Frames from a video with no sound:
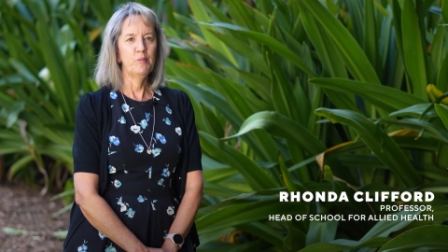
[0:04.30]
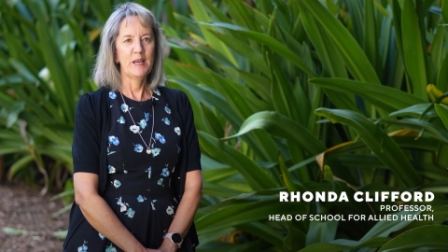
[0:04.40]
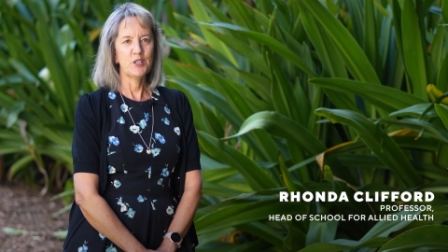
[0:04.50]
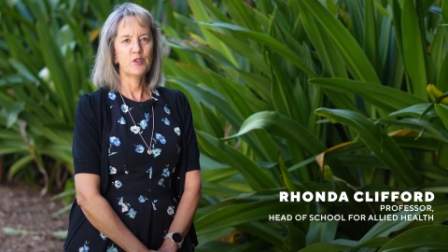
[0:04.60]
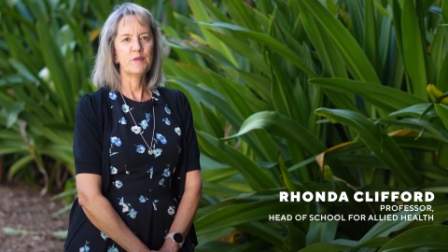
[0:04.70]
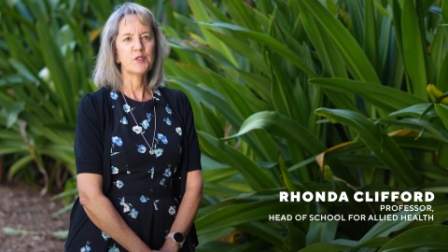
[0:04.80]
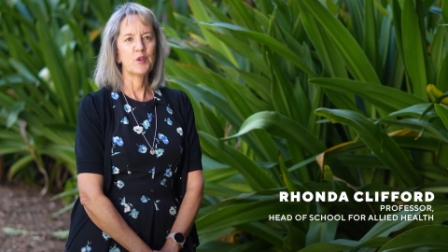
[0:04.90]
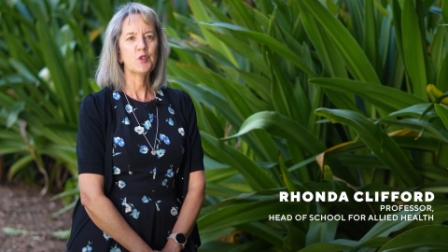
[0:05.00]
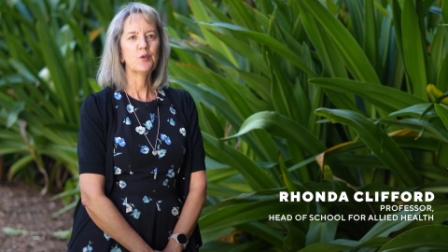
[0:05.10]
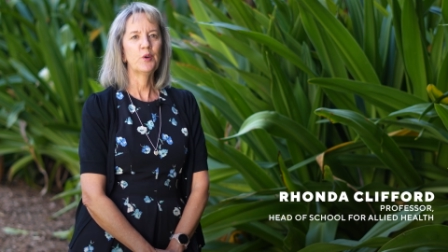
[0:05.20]
Bachelor of
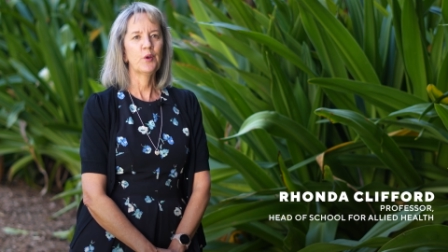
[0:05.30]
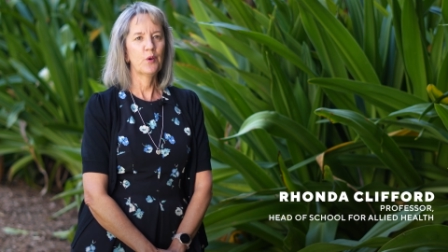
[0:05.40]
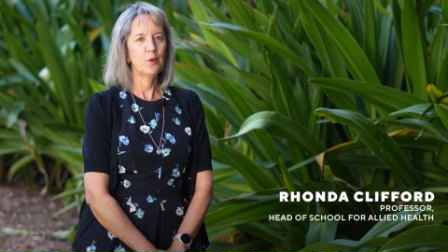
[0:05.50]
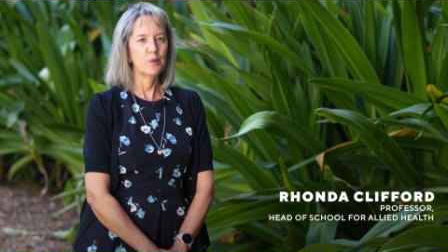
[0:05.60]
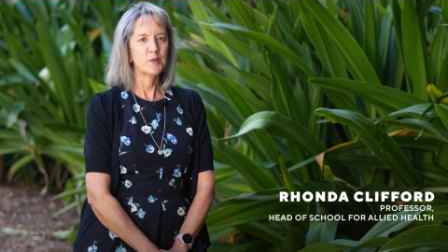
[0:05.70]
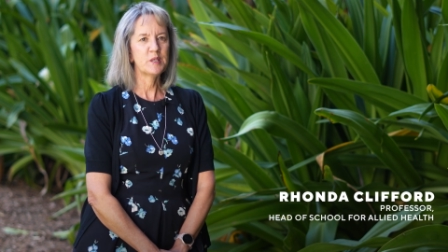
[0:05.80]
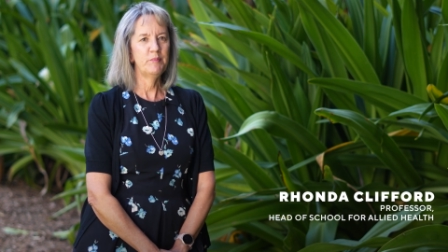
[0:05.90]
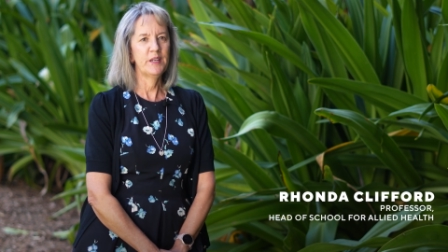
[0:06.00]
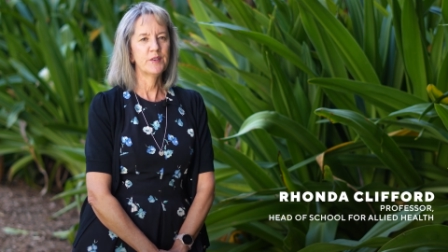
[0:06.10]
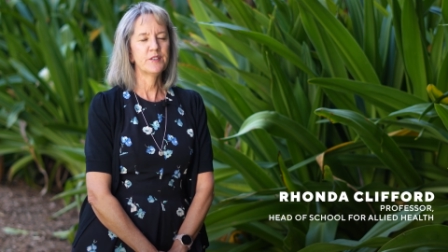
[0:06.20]
Social Work course
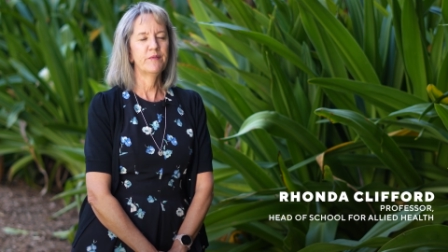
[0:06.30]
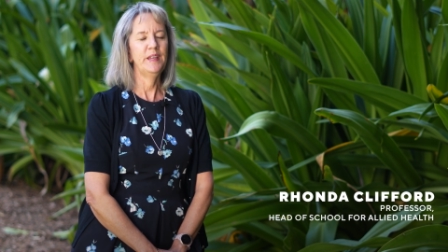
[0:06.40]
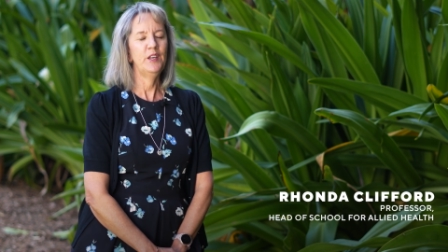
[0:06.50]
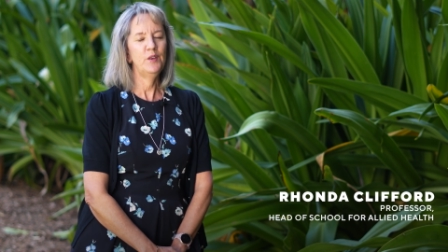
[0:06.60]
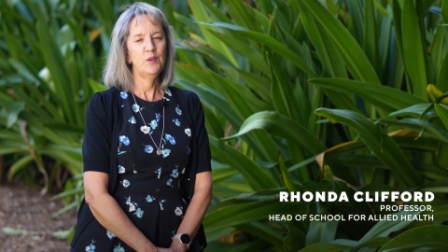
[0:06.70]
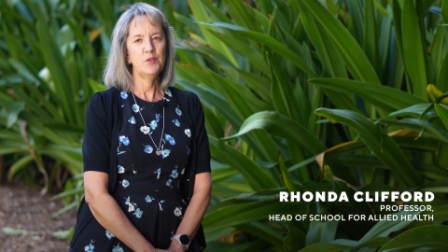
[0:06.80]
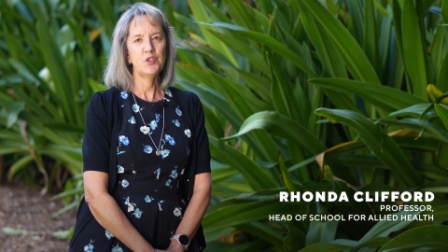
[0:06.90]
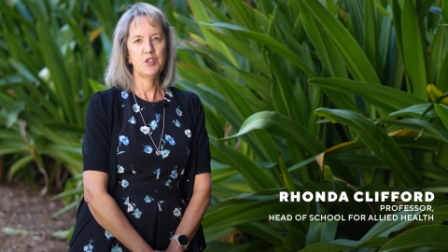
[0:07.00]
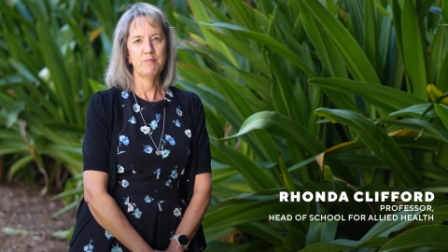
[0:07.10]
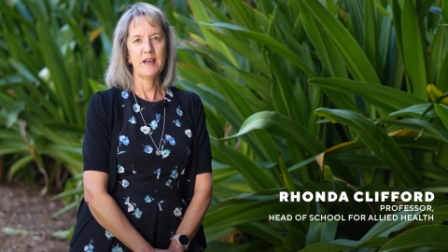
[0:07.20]
because of the huge
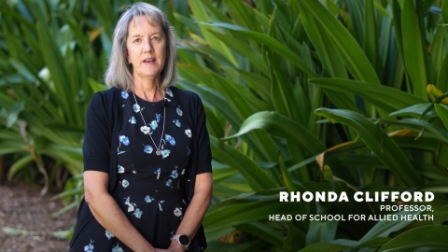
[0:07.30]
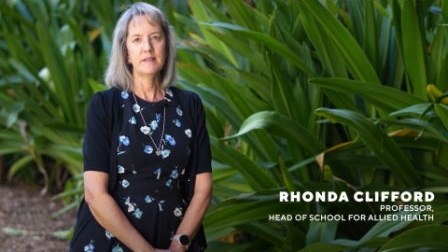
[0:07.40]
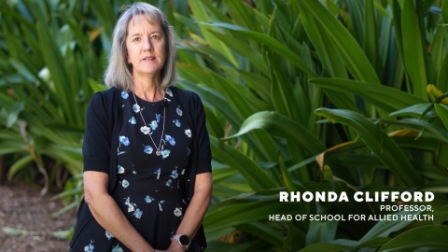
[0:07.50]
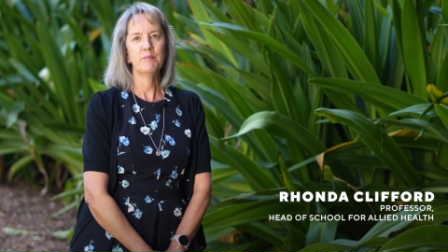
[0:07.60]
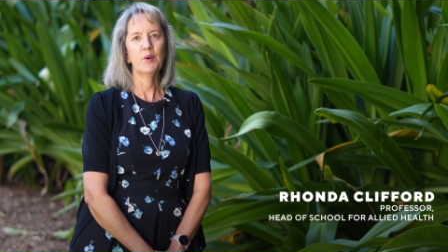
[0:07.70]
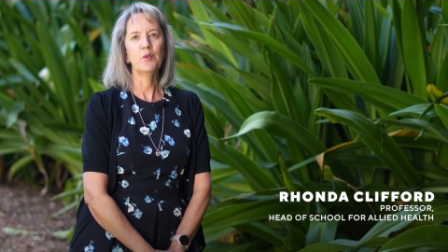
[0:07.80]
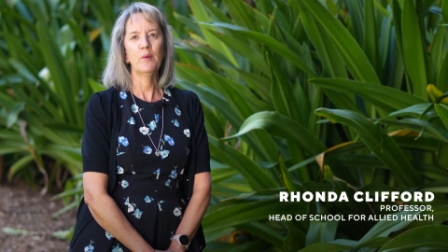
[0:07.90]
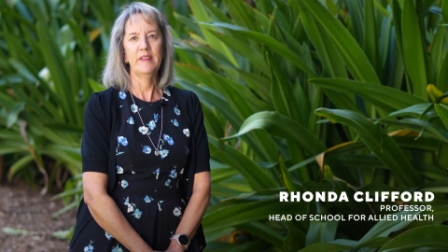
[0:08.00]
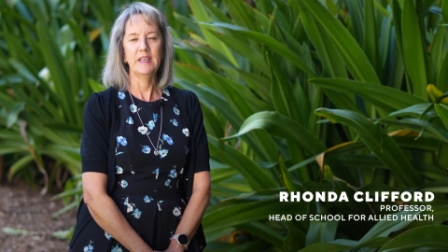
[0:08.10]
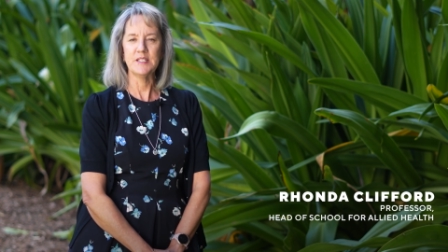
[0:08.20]
demand both
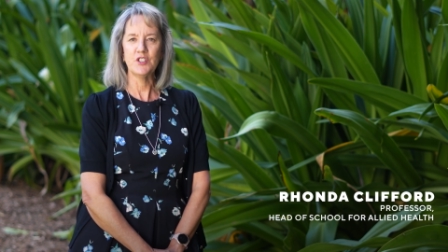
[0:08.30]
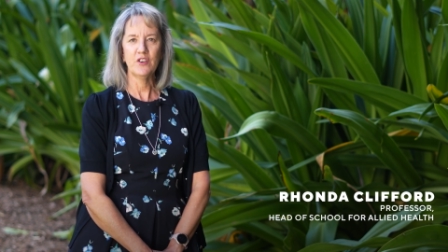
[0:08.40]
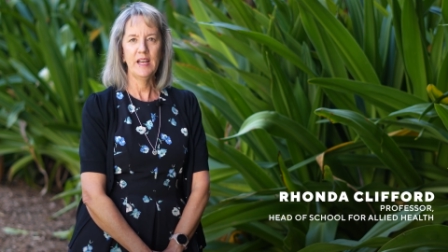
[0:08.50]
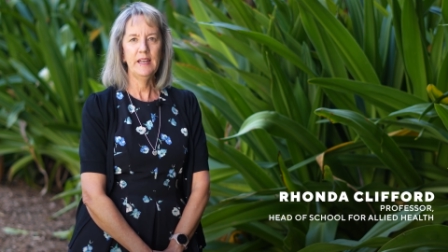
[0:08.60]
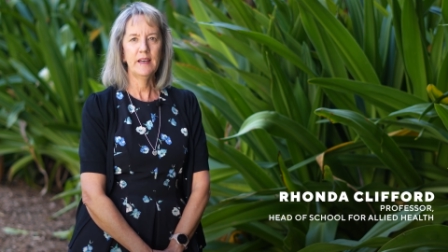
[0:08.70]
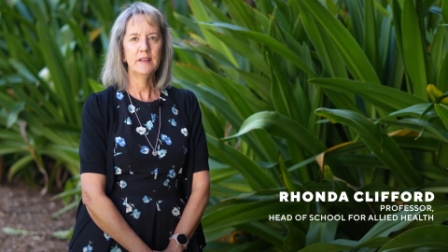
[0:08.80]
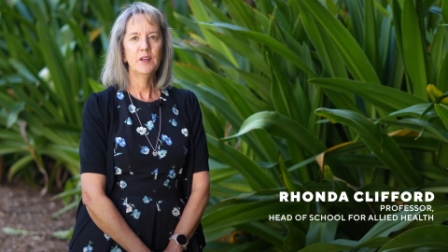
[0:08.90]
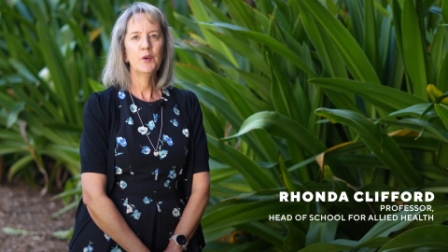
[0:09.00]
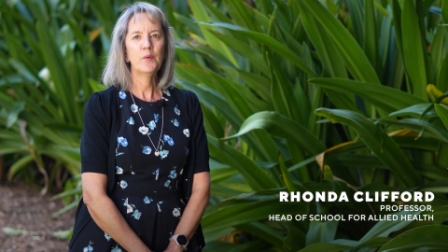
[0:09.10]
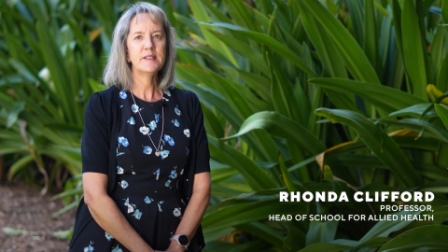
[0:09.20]
within Australia,
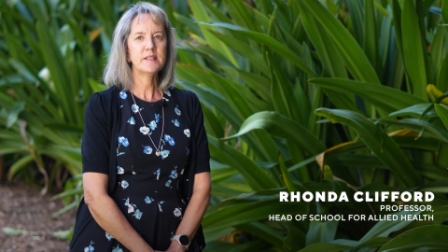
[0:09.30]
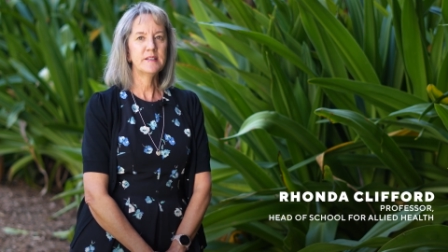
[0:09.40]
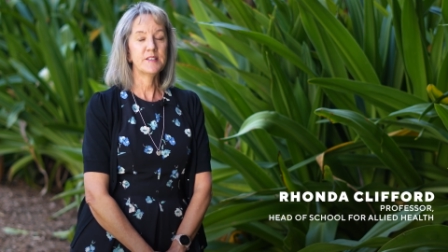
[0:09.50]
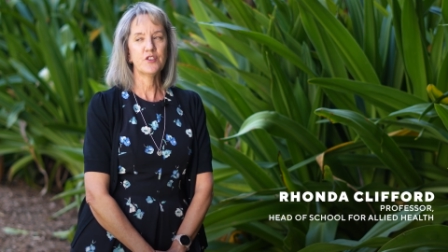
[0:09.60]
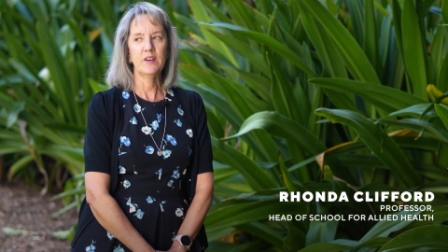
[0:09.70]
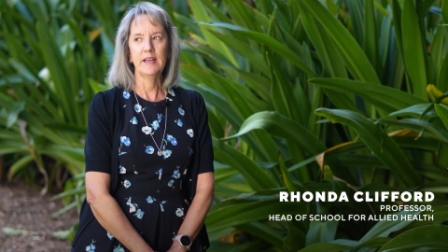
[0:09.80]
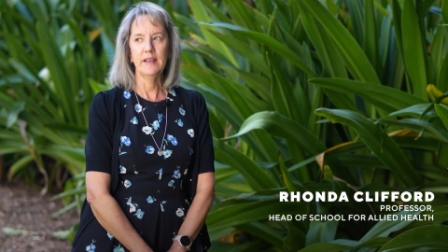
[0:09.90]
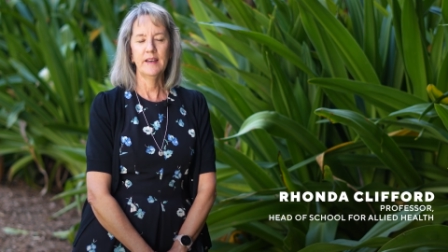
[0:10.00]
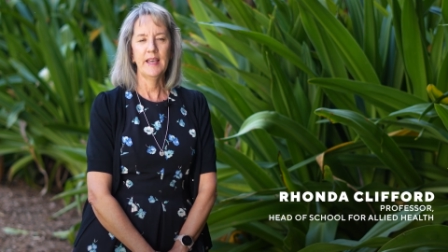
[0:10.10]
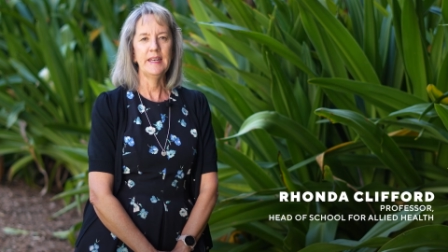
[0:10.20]
Western
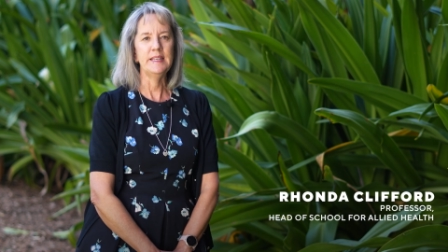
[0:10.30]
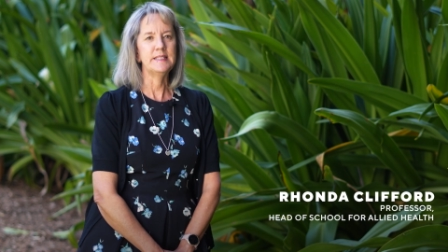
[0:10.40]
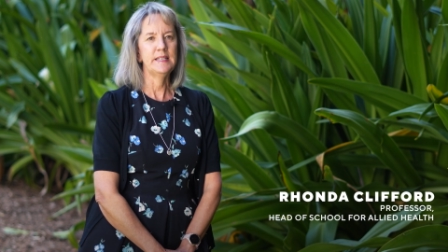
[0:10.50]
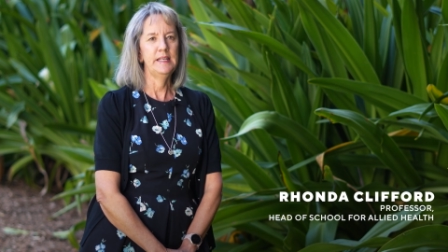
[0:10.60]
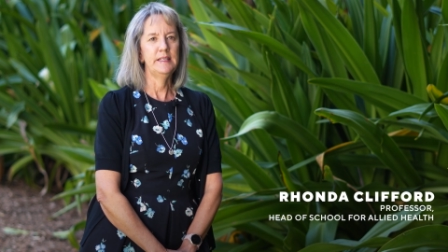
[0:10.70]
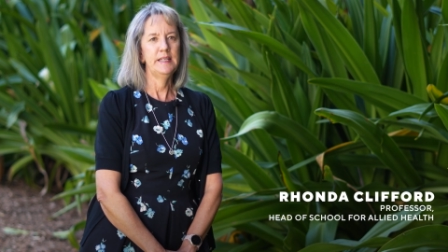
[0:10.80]
Australia and indeed